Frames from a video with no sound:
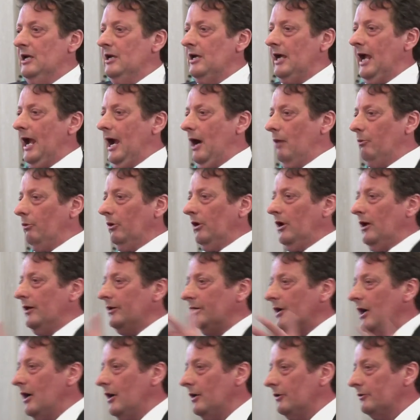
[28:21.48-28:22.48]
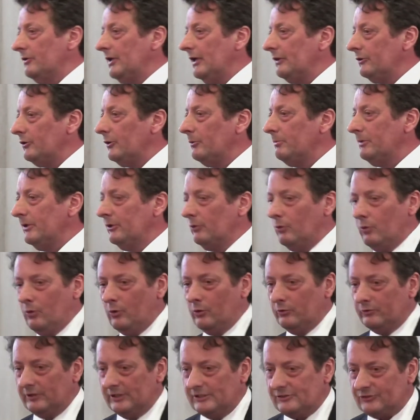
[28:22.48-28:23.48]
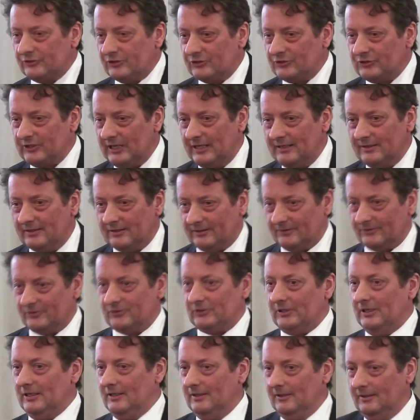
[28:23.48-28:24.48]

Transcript: How will I know that there'll be all these descendants?